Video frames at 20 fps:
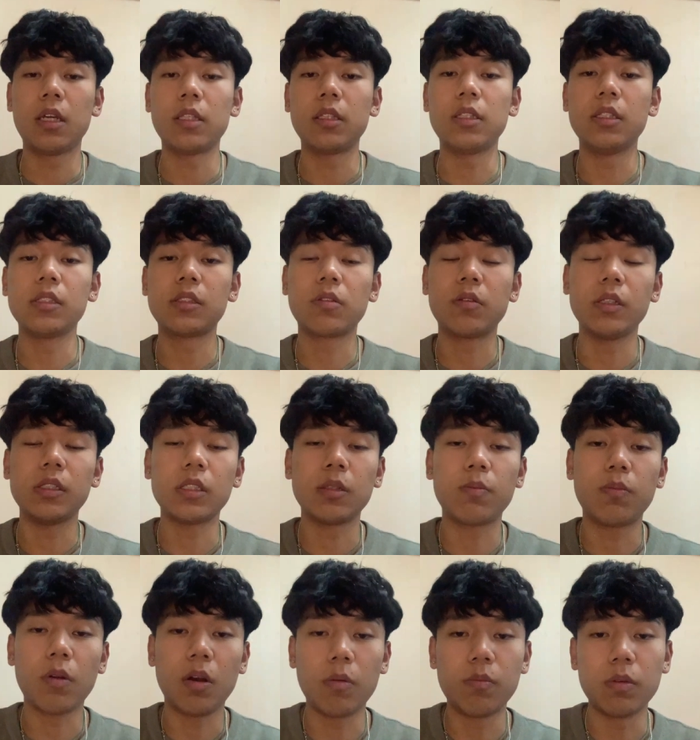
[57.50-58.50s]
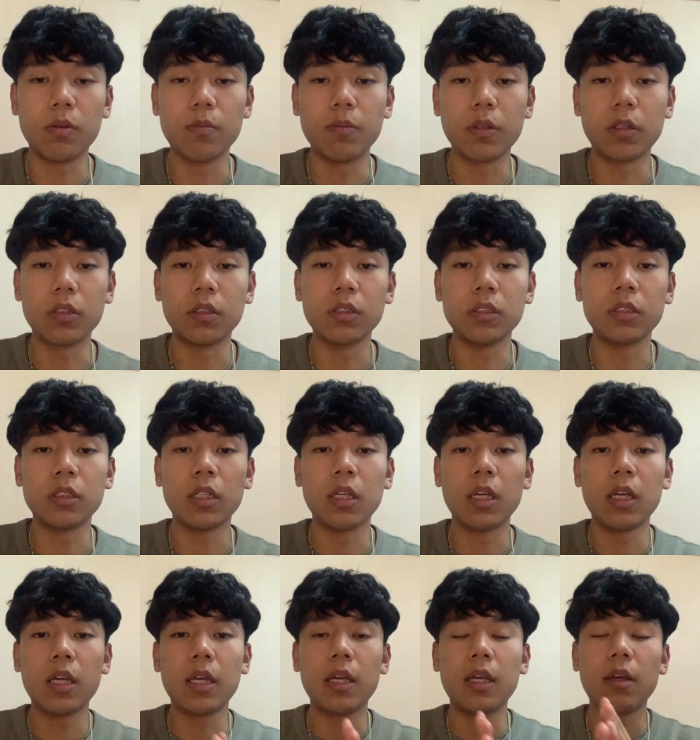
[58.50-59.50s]
this creates a problem because,
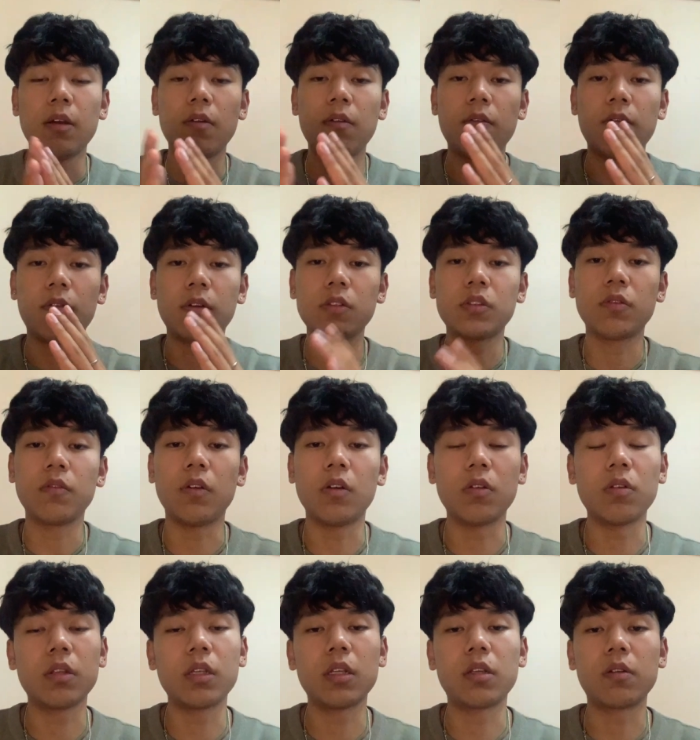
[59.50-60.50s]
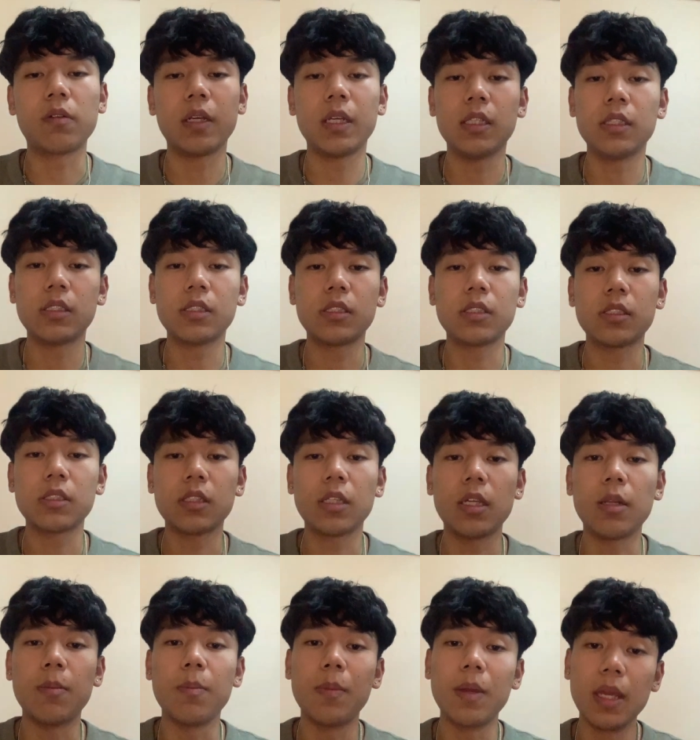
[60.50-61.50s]
first of all, it creates
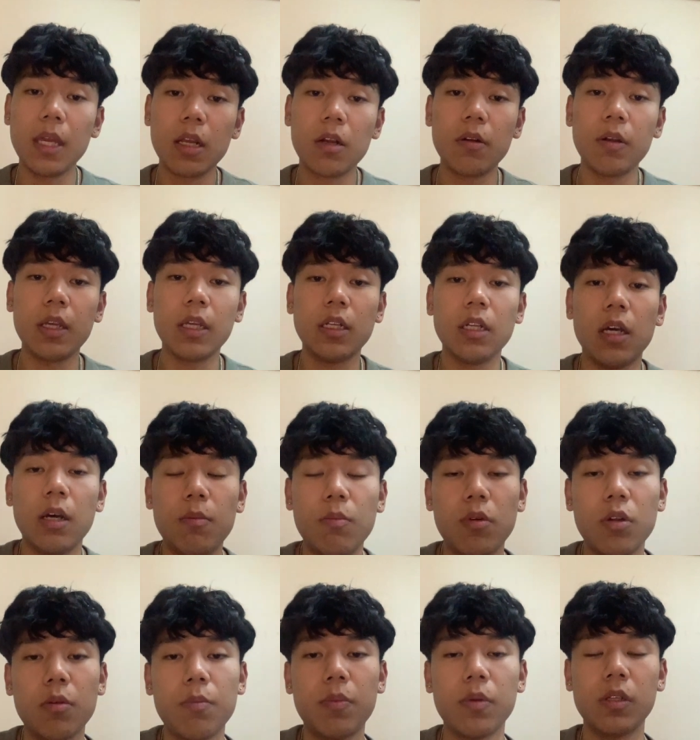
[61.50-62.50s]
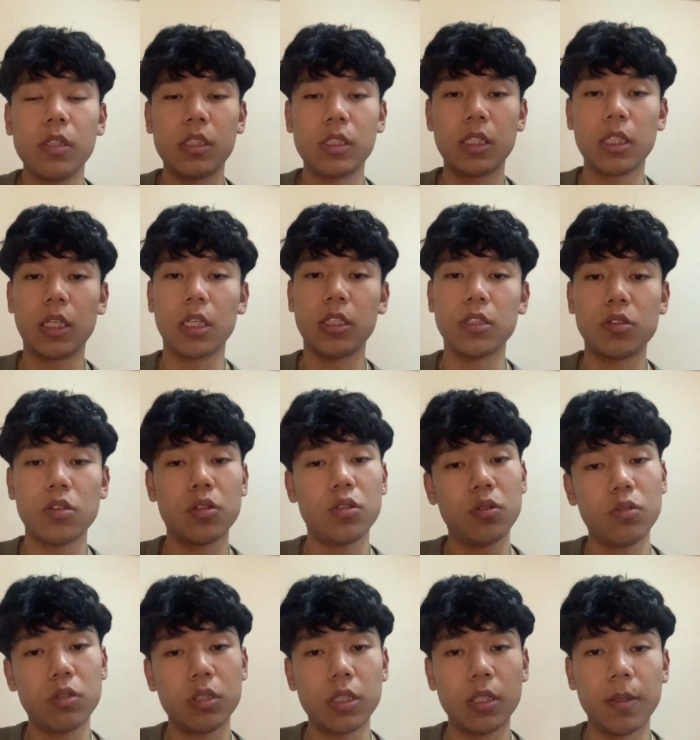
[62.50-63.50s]
may create a monopolistic
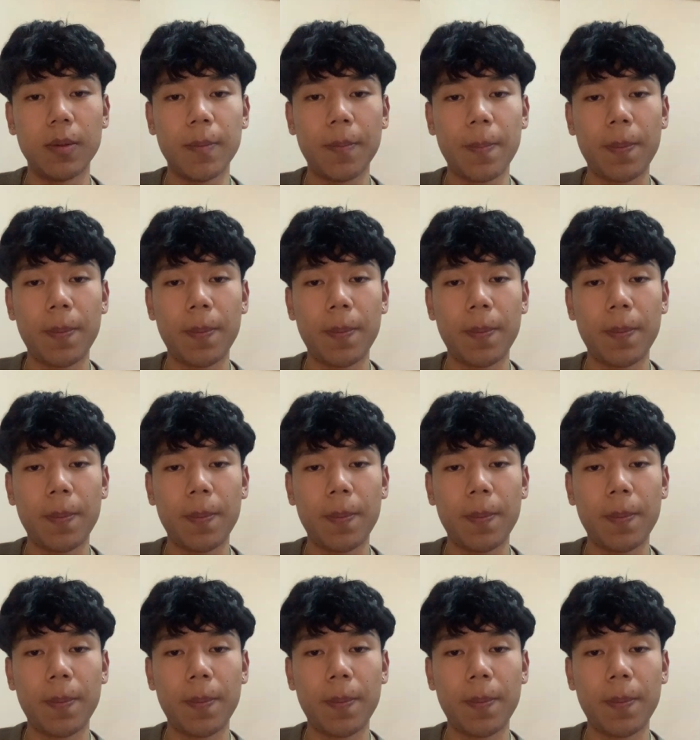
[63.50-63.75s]
institution.